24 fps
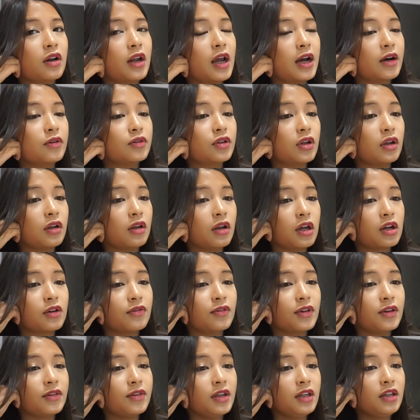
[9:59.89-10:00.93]
out a lot
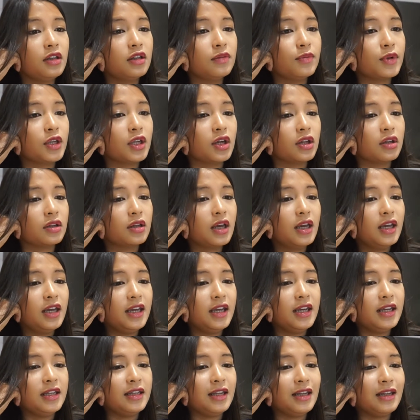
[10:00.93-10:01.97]
of the things because
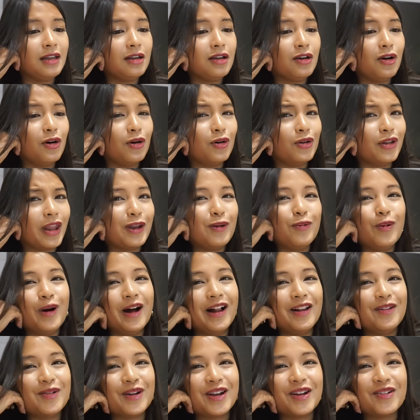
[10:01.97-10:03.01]
it didn't go that
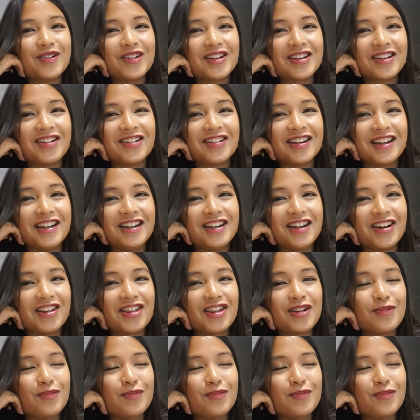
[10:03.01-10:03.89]
well when I was talking Dutch